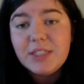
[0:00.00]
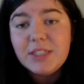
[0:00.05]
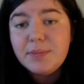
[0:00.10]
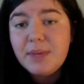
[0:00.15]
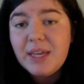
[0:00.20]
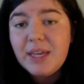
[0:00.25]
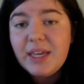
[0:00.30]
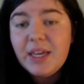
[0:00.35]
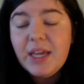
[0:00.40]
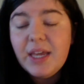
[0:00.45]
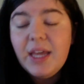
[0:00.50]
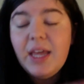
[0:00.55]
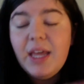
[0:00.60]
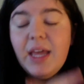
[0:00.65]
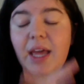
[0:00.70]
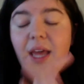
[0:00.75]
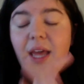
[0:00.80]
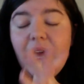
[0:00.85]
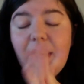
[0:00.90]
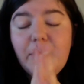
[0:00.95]
me.
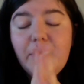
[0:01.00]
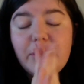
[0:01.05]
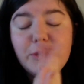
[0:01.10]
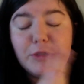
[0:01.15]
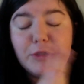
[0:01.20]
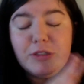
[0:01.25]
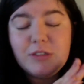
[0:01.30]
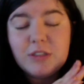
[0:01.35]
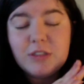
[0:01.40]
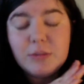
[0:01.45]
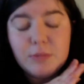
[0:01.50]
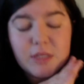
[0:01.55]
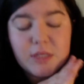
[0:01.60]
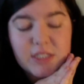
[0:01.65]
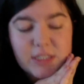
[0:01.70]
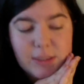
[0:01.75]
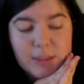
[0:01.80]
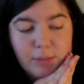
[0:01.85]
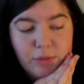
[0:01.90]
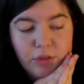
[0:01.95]
Which brings me to
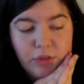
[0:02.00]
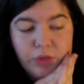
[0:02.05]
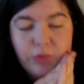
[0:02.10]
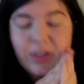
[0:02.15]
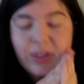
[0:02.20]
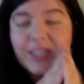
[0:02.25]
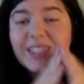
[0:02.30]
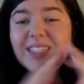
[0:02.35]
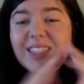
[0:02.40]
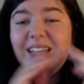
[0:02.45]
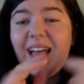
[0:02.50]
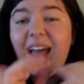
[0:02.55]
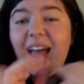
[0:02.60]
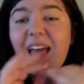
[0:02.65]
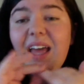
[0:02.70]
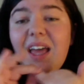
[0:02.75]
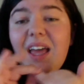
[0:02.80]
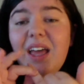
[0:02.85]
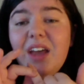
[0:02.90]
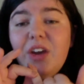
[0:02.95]
reason number 3, is
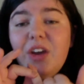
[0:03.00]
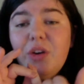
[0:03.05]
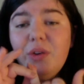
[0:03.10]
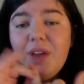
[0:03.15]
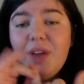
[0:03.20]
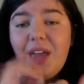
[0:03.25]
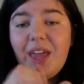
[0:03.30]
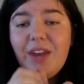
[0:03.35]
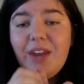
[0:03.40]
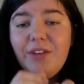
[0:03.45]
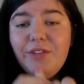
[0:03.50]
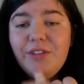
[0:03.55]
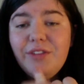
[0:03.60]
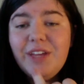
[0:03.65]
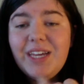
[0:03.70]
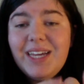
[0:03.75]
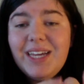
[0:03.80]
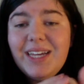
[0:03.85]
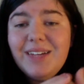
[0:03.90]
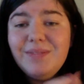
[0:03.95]
that
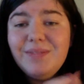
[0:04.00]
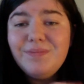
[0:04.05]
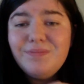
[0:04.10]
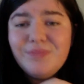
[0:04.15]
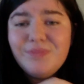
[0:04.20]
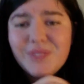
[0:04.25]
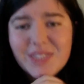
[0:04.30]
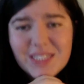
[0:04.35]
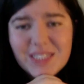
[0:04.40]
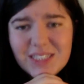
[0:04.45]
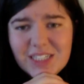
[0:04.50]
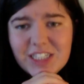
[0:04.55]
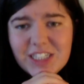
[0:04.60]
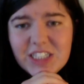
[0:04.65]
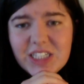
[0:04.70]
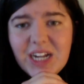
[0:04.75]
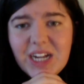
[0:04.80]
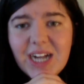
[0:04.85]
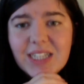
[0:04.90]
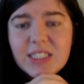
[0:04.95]
creatively, this
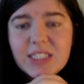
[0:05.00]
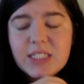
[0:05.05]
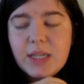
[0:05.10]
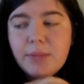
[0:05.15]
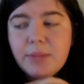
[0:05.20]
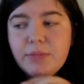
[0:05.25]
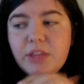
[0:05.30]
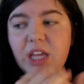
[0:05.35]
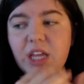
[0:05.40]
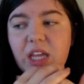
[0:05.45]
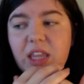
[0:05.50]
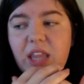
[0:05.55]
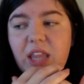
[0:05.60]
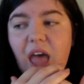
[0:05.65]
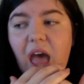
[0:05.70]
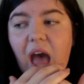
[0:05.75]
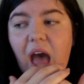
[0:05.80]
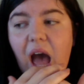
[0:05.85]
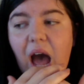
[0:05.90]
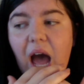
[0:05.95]
is not something
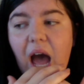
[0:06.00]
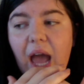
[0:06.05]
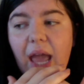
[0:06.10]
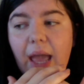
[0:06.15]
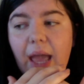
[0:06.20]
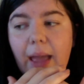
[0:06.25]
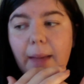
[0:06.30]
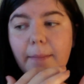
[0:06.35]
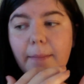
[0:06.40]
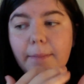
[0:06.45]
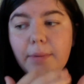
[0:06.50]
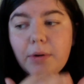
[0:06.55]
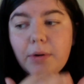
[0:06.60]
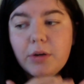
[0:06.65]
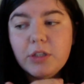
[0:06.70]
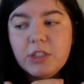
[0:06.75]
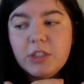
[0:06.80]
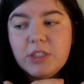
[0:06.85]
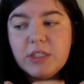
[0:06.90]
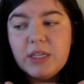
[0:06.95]
that I am
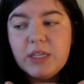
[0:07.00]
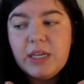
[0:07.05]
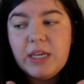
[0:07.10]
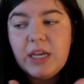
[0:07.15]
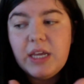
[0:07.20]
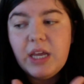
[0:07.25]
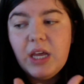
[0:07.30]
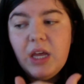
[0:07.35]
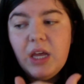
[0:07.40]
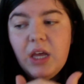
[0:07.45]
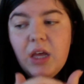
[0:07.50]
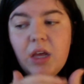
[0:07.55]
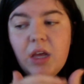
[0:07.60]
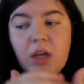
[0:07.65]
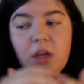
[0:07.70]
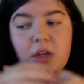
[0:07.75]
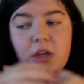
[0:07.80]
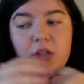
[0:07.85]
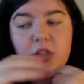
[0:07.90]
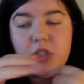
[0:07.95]
personally
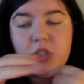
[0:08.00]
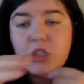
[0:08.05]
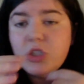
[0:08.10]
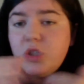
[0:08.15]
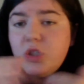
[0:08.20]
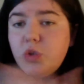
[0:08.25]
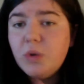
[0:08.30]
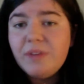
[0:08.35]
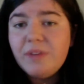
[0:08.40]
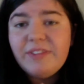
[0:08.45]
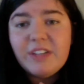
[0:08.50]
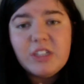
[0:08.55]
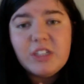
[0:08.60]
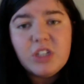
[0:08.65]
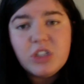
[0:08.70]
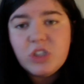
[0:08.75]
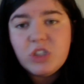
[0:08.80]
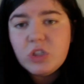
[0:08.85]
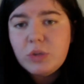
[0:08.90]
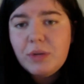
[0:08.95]
just driven
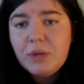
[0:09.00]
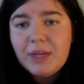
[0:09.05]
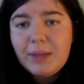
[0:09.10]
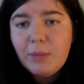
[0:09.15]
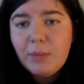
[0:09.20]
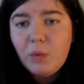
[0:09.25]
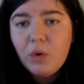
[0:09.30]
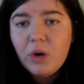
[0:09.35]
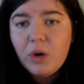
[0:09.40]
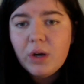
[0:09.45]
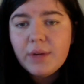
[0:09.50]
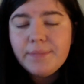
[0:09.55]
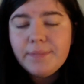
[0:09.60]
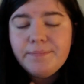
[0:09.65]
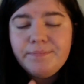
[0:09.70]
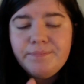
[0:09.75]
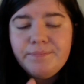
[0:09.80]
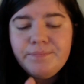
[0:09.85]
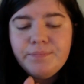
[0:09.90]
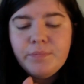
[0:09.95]
to do anymore.
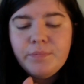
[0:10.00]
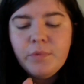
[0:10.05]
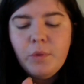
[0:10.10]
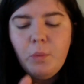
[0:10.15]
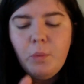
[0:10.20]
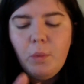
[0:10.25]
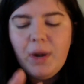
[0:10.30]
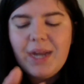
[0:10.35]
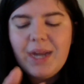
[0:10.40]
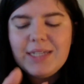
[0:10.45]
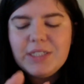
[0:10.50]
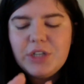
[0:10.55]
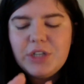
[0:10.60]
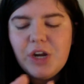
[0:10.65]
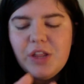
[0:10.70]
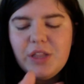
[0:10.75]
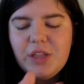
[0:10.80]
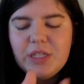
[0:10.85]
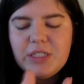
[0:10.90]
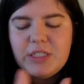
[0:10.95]
When I
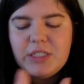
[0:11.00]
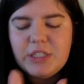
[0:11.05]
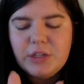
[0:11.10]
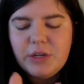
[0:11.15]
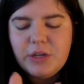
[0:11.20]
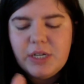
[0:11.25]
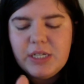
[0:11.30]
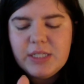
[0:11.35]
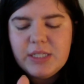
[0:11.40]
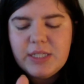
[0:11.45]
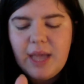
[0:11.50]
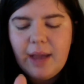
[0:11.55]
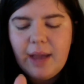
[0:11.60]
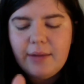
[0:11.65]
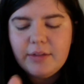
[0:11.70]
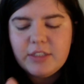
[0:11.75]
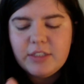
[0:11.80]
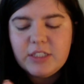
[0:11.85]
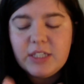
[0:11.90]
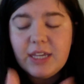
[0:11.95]
started this series,
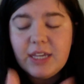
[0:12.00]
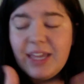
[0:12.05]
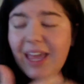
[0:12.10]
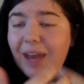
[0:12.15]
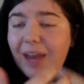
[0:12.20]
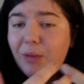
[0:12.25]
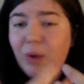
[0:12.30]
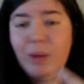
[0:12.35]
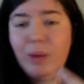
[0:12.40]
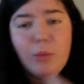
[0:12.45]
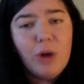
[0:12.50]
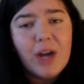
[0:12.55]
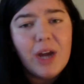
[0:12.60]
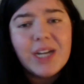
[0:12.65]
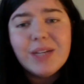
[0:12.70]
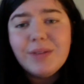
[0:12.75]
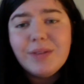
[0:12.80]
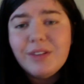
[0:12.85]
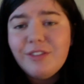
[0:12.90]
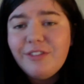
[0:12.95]
I was, again, way more
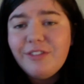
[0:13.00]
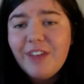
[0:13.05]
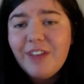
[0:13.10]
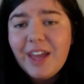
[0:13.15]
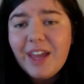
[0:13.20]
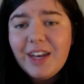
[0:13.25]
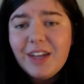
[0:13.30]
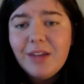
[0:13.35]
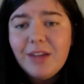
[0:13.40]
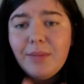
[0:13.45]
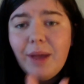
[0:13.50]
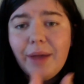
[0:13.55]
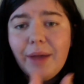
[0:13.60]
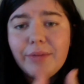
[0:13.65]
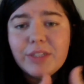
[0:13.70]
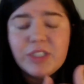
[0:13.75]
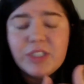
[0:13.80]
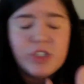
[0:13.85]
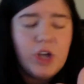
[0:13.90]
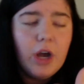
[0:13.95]
active in the fandom. I
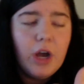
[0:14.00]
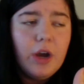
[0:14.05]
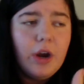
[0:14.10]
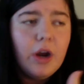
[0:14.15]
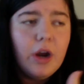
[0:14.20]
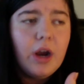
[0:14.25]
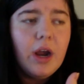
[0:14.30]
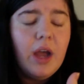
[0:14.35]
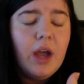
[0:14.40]
was younger,